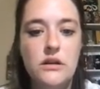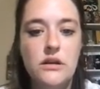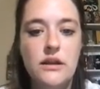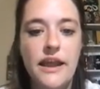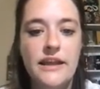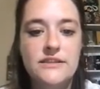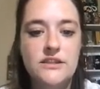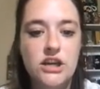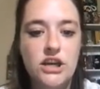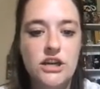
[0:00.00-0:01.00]

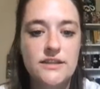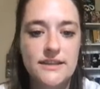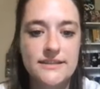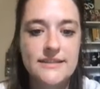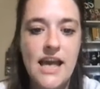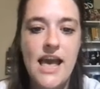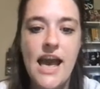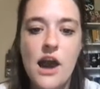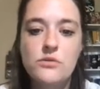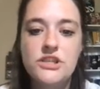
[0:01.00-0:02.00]
answer this.
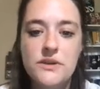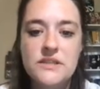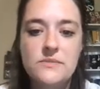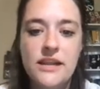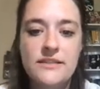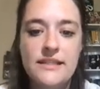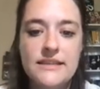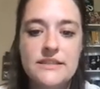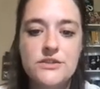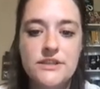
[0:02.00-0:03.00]
How would you explain these
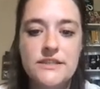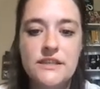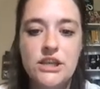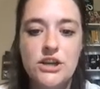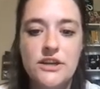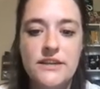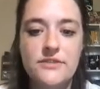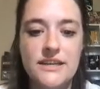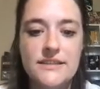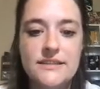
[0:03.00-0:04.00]
3 security
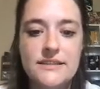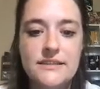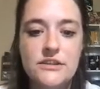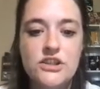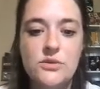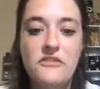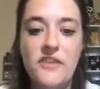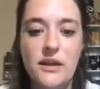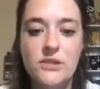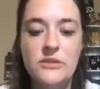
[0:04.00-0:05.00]
risks to a
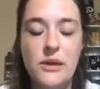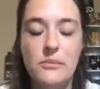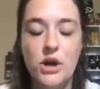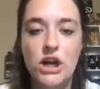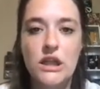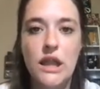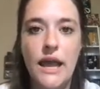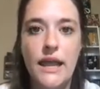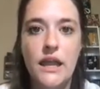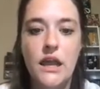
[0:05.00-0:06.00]
family member,
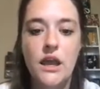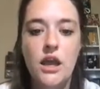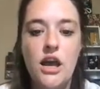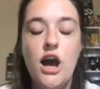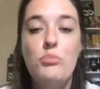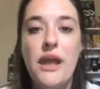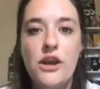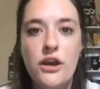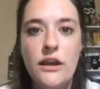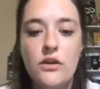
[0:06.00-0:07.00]
like a
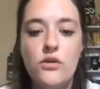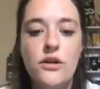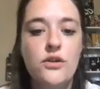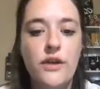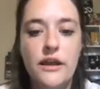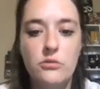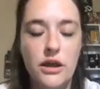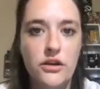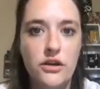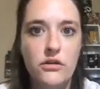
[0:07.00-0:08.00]
parent or a
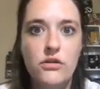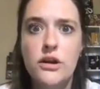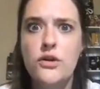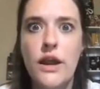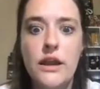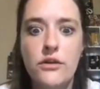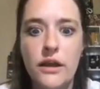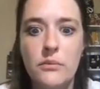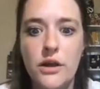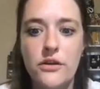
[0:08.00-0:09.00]
grandmother or a
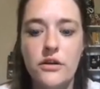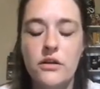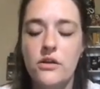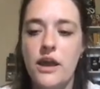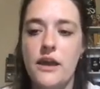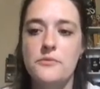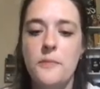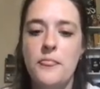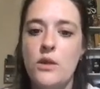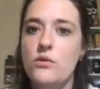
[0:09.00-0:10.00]
great-grandmother, okay?
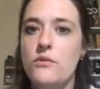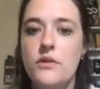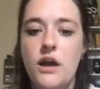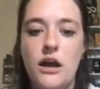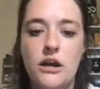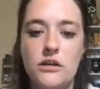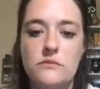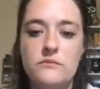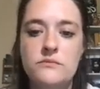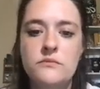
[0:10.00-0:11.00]

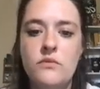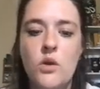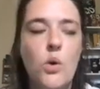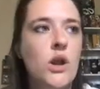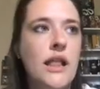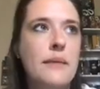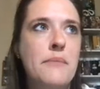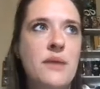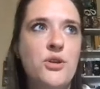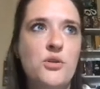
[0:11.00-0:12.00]
Or like
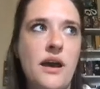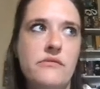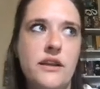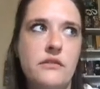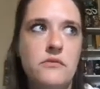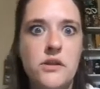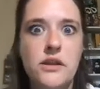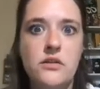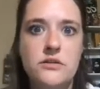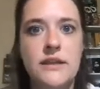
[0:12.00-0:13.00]
maybe you have like a really
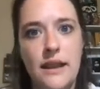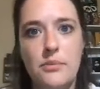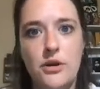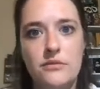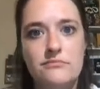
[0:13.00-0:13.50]
old neighbor.